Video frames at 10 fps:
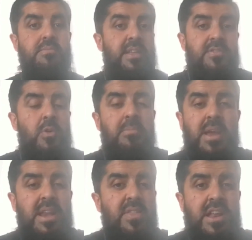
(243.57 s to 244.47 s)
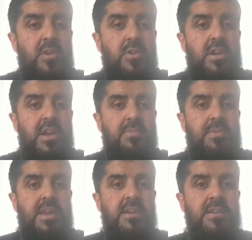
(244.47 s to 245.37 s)
there's not many that look like
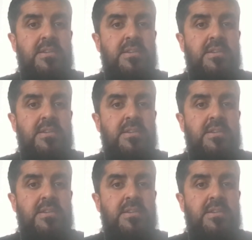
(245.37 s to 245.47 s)
me.